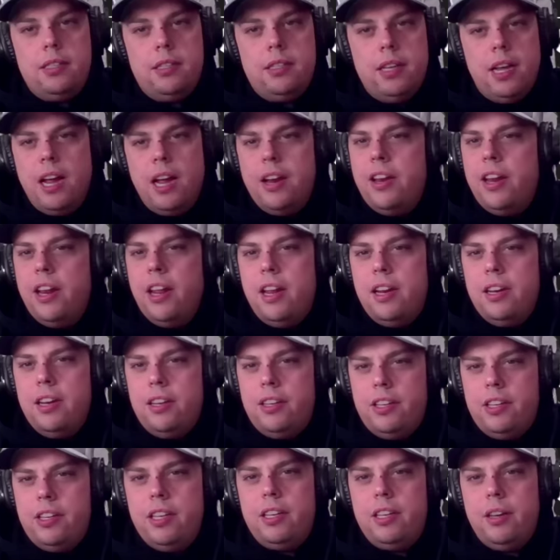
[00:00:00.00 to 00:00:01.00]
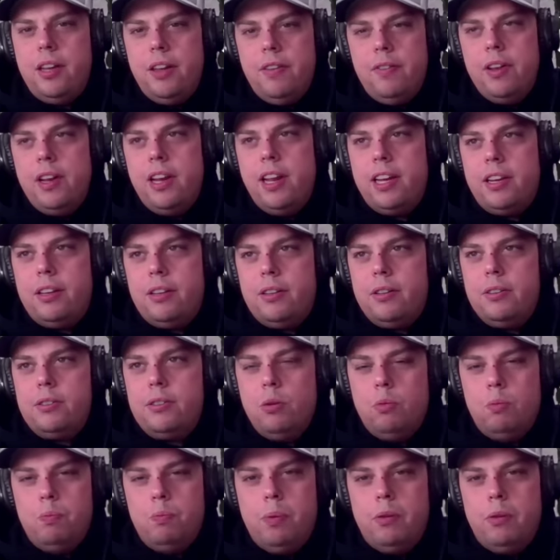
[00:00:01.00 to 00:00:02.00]
and then even
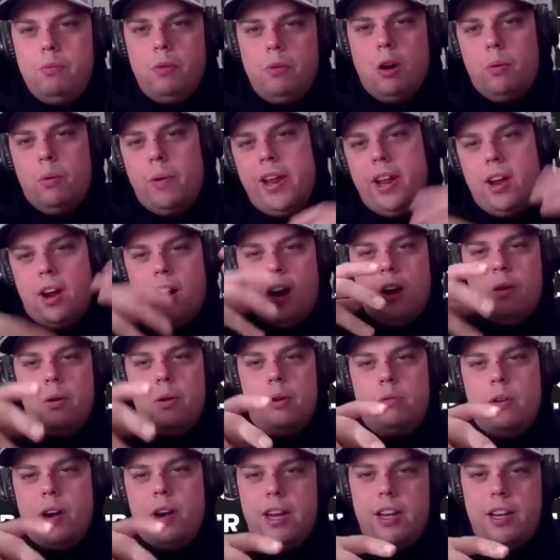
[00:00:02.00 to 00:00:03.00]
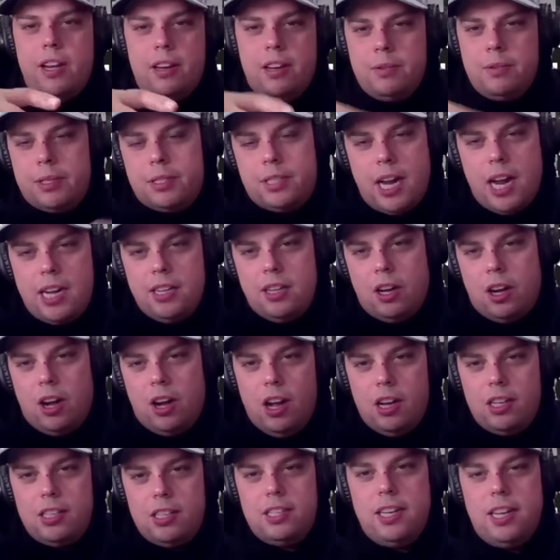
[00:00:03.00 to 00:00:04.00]
where we are, we're right beside the
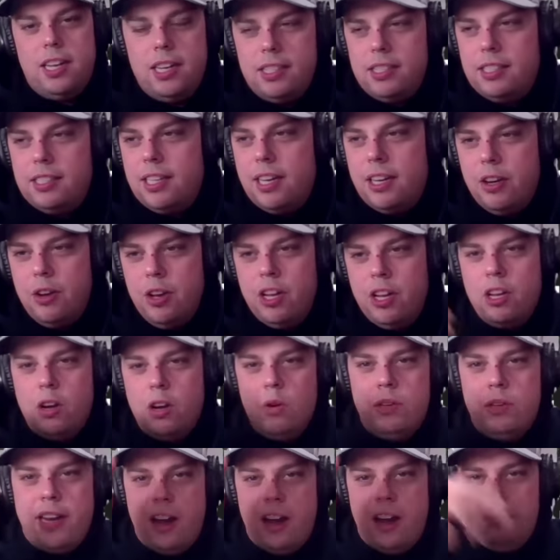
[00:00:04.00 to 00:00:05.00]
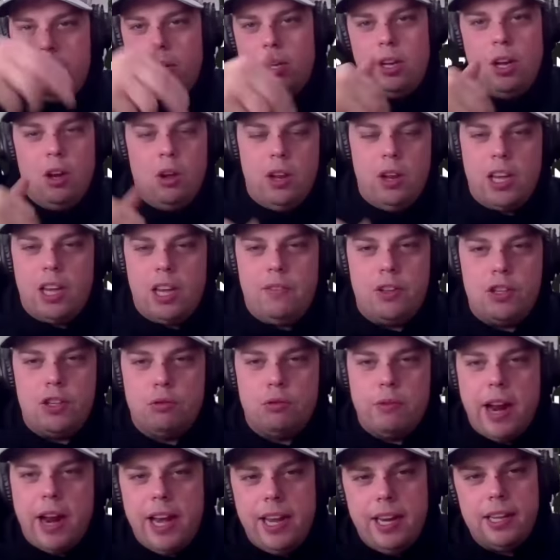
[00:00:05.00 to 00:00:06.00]
Hawks nest, and you can go down below, like if it's
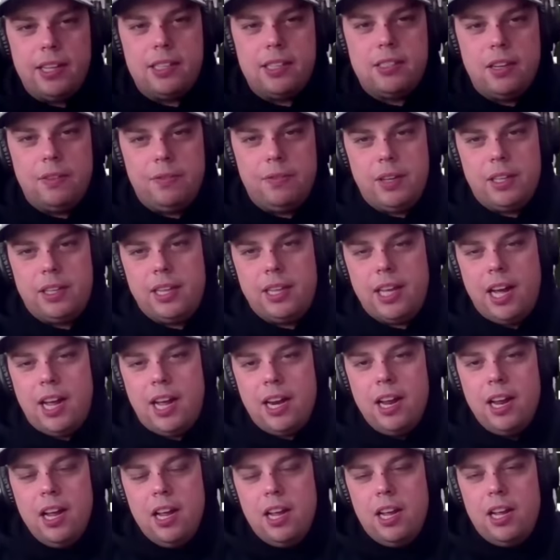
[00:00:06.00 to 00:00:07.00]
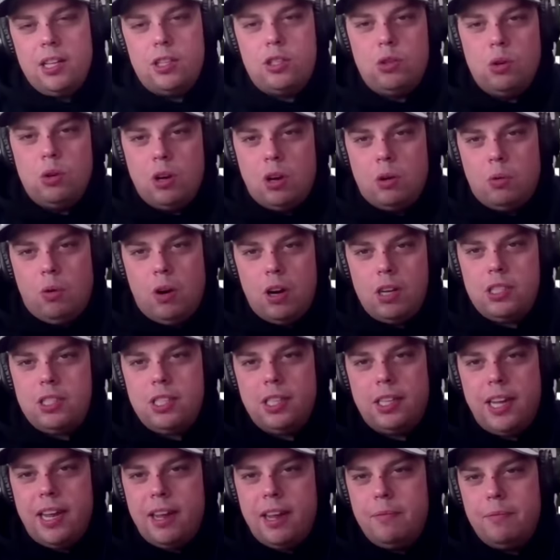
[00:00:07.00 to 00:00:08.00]
raining and stuff like that, and sort of watch
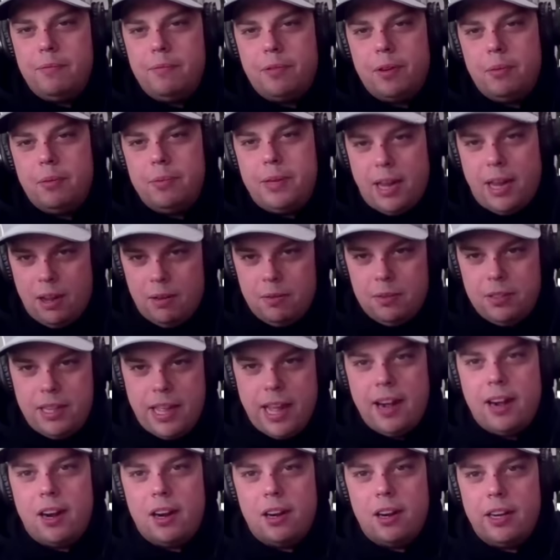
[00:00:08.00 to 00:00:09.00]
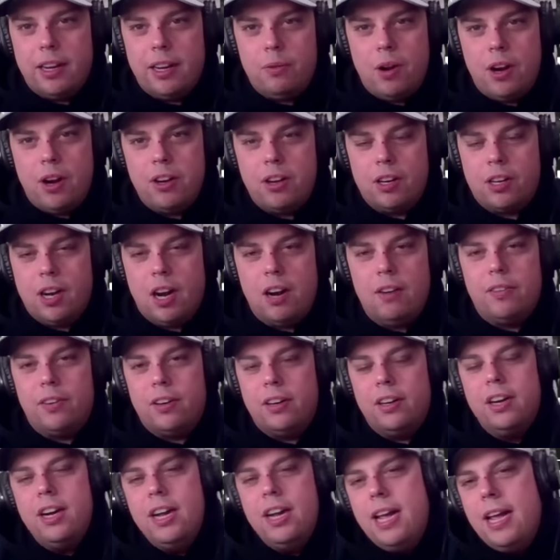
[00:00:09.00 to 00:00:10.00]
the game from down there, like
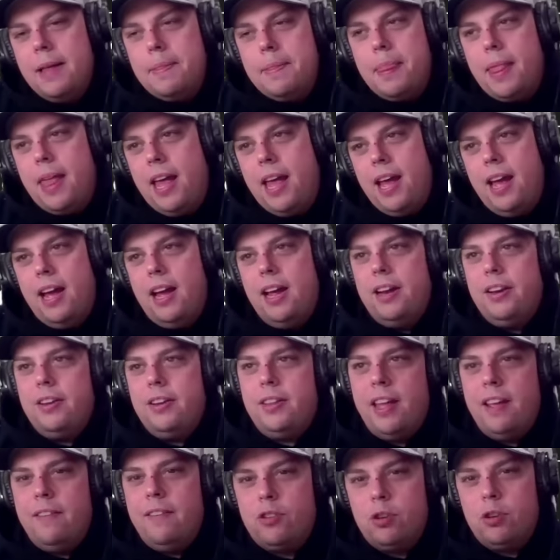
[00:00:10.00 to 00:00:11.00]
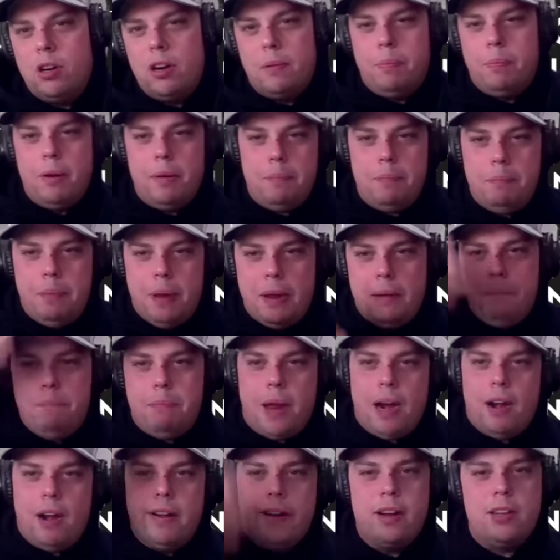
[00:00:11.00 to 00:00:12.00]
undercover. And they've sort of put big
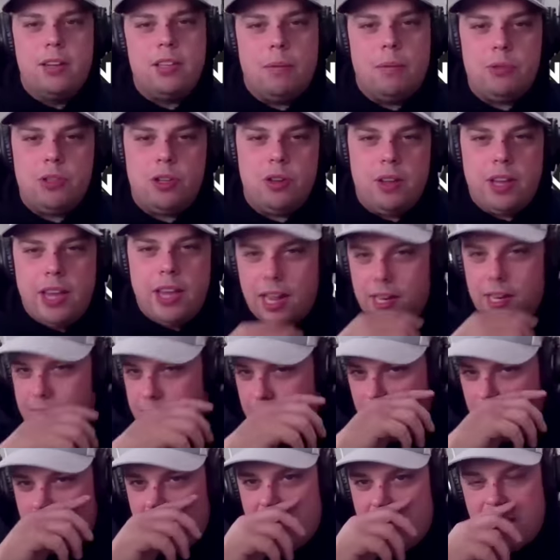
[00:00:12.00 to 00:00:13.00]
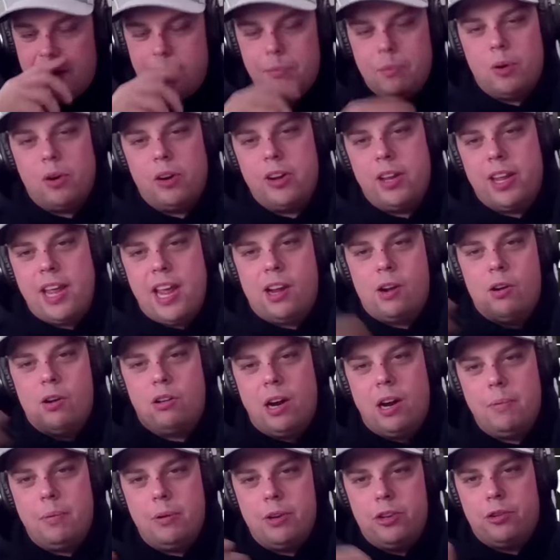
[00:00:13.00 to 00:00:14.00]
barriers up, so you can't do that anymore. You can't go
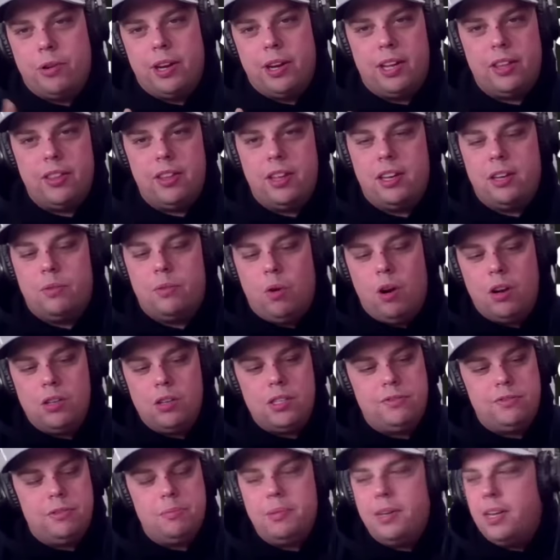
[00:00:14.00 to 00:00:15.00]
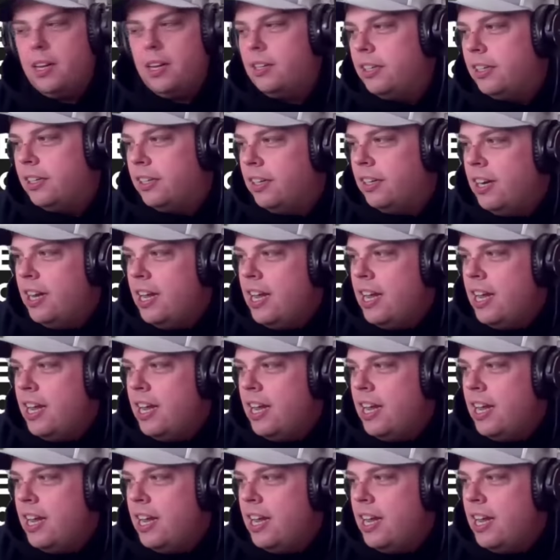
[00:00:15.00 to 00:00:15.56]
grab a drink and then watch it from down there.